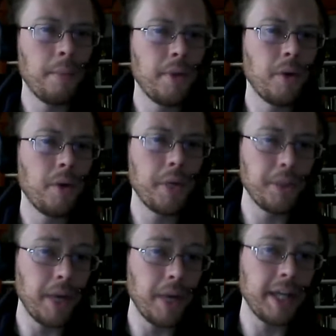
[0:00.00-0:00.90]
When you're
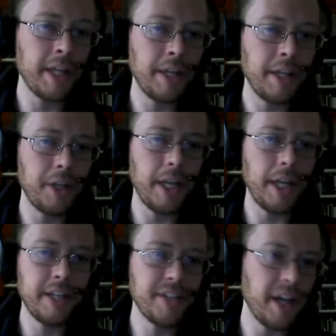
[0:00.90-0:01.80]
writing an
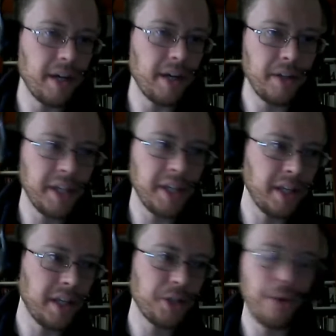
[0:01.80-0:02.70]

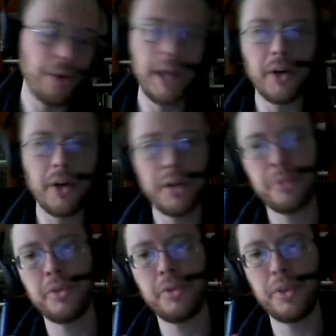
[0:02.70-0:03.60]
entirely
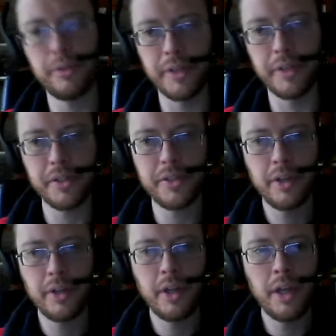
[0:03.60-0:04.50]
creator-owned universe,
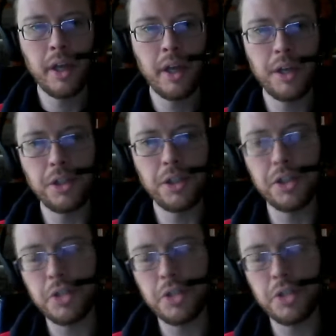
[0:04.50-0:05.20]
you